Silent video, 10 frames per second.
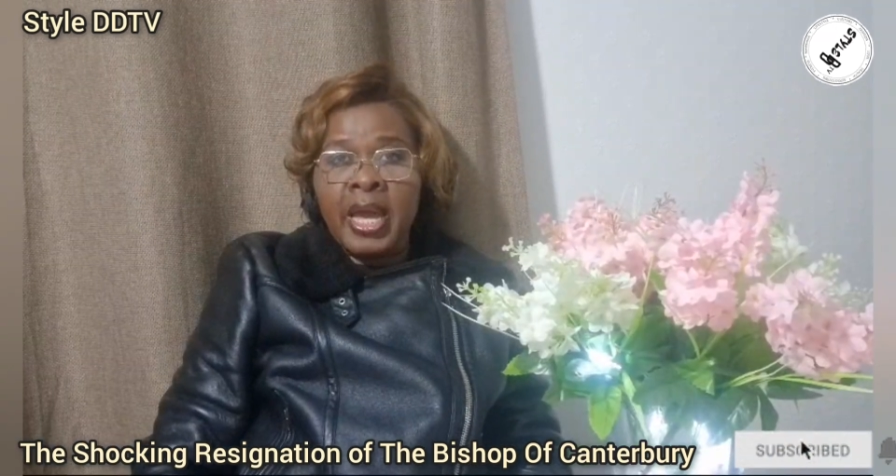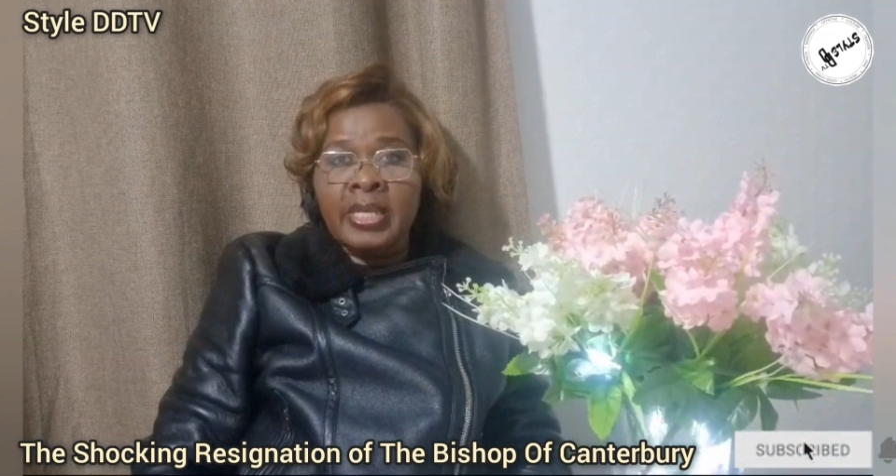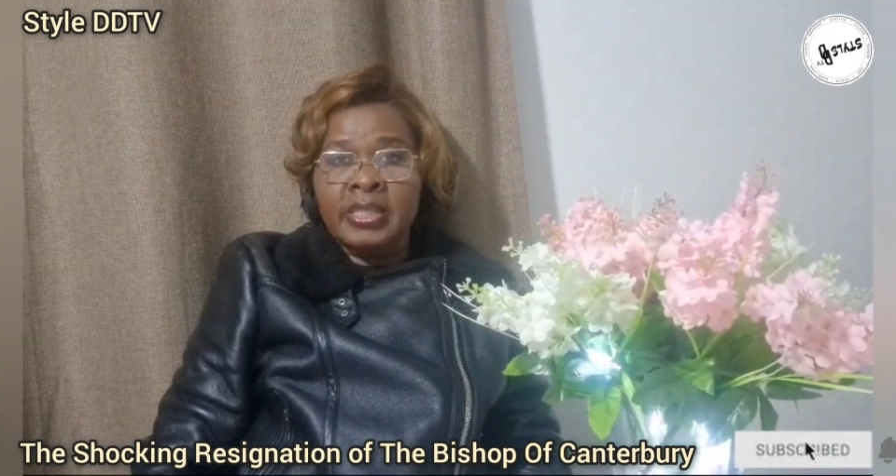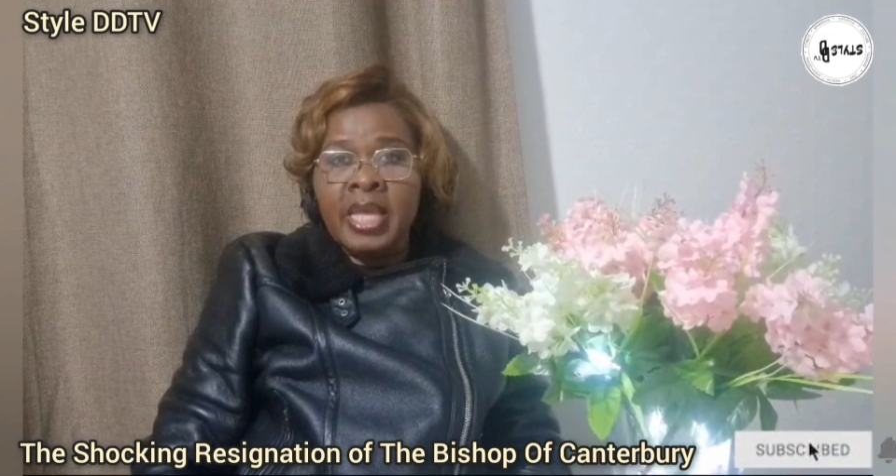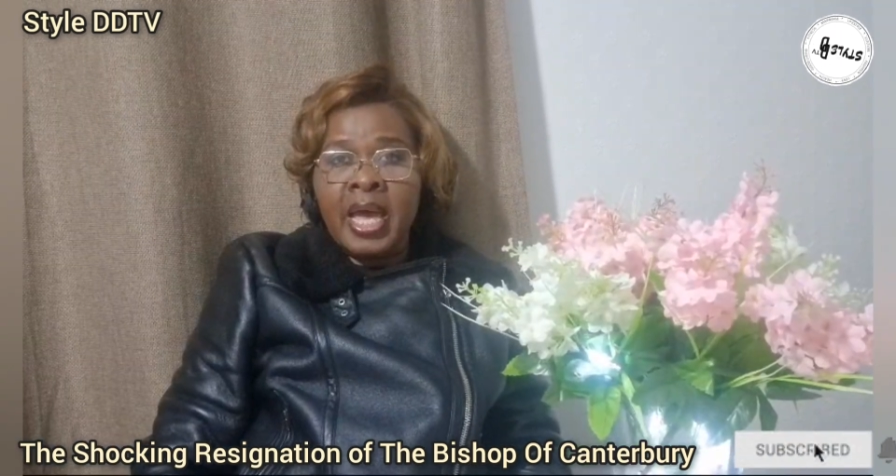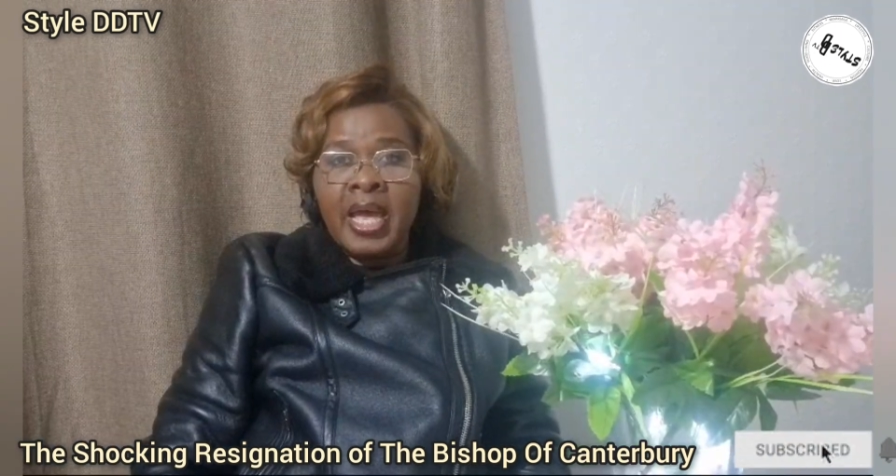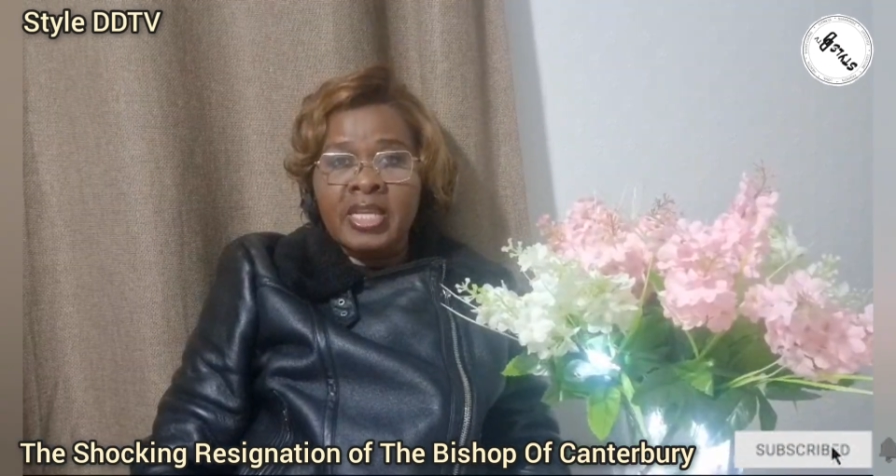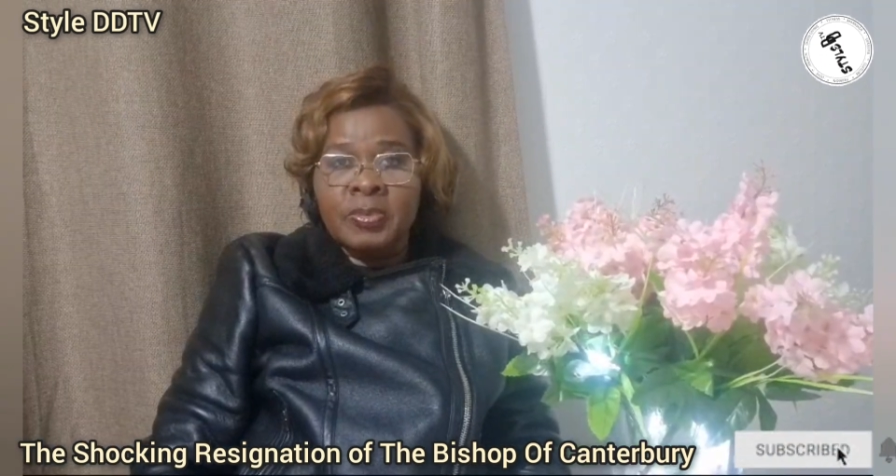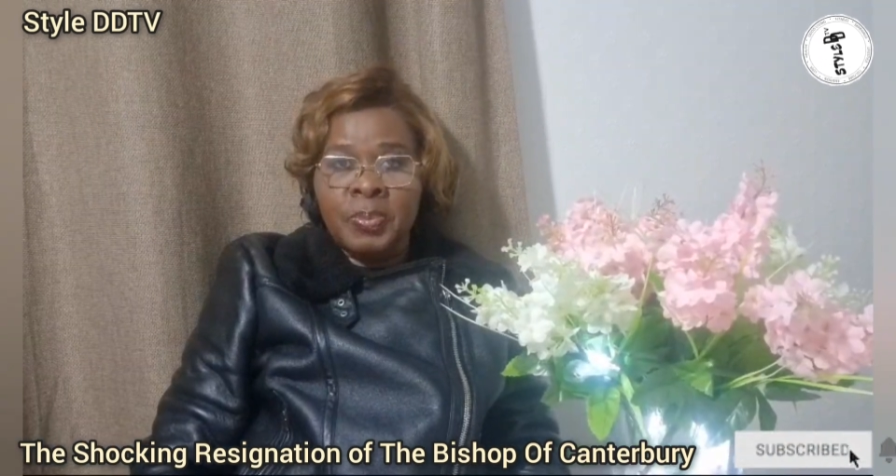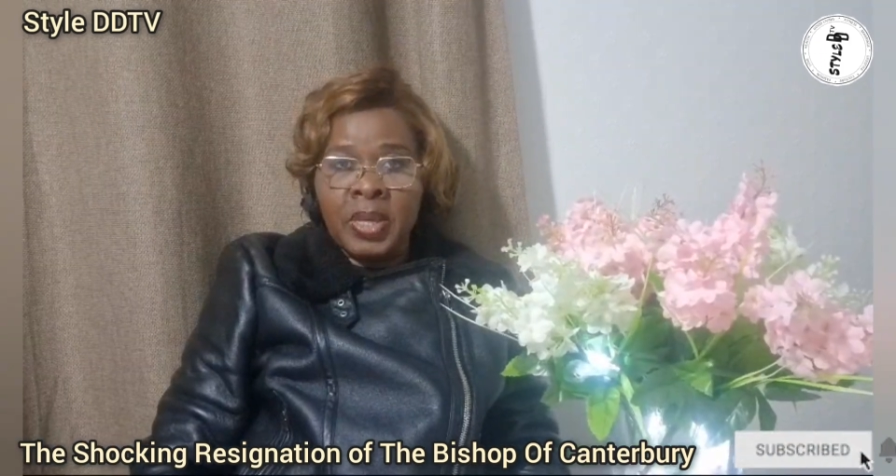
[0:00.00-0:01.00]
guys that
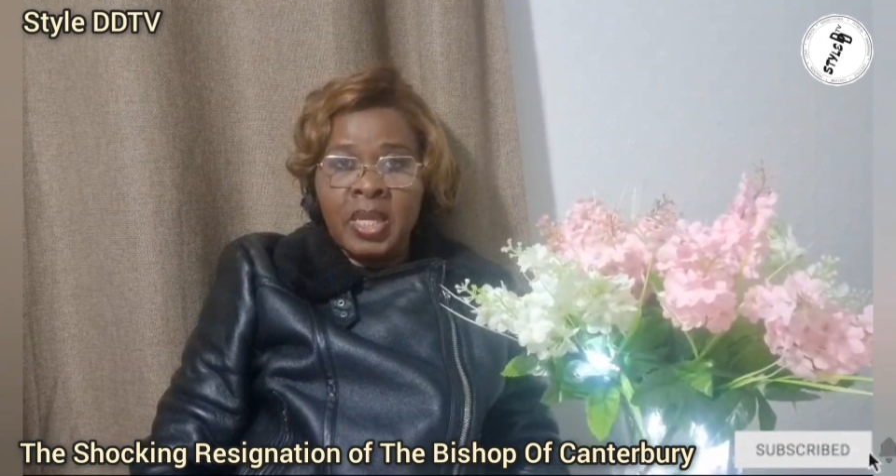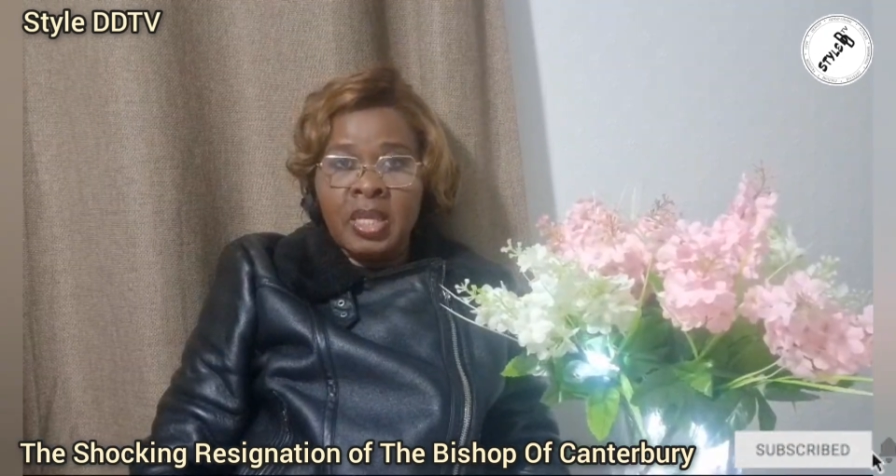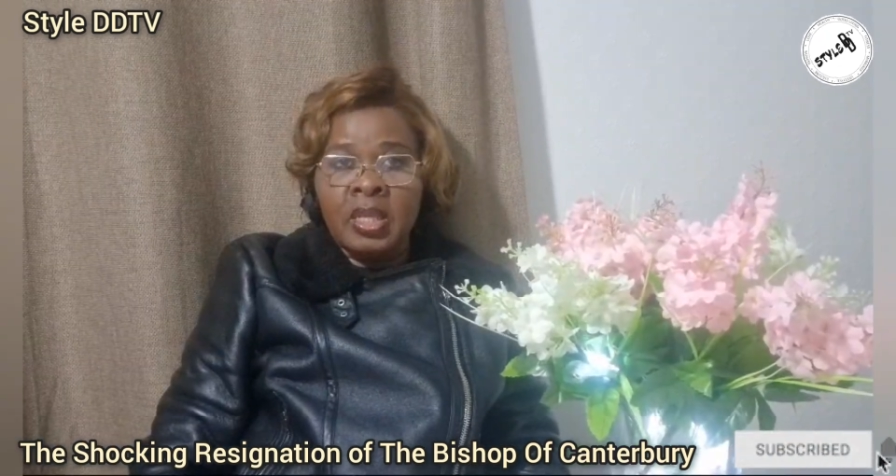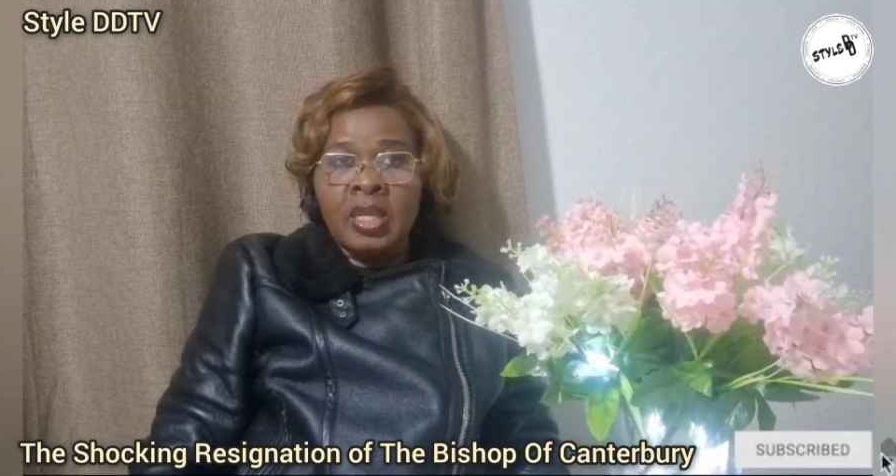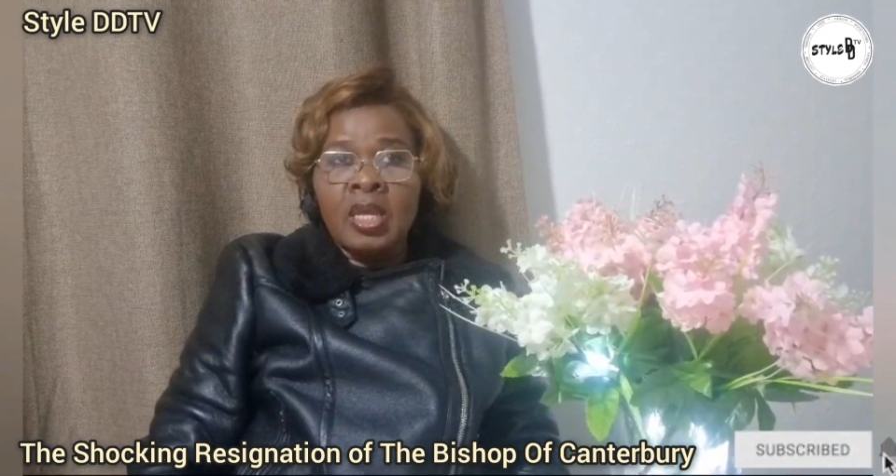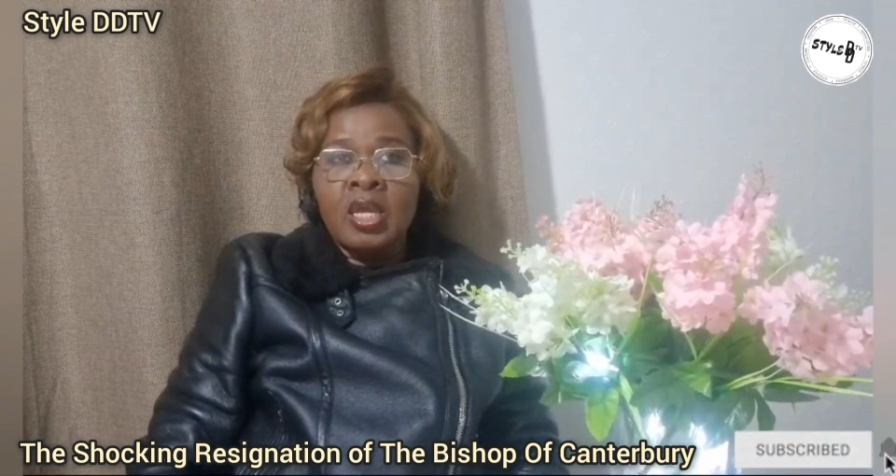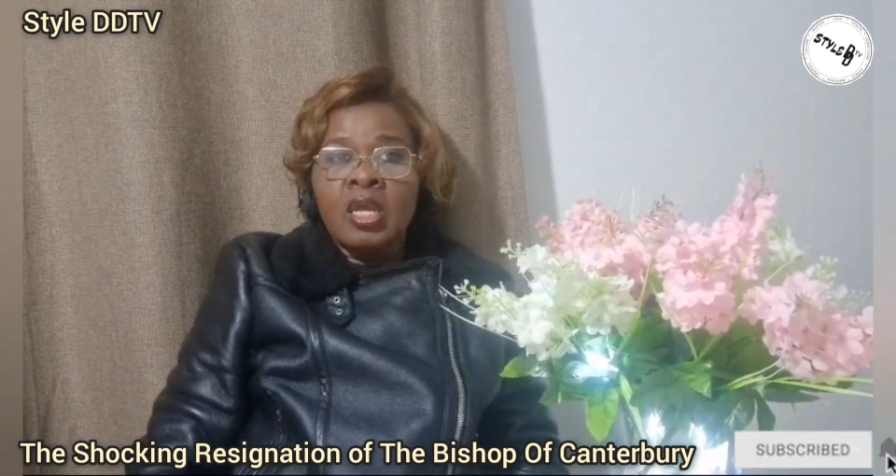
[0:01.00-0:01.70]
has been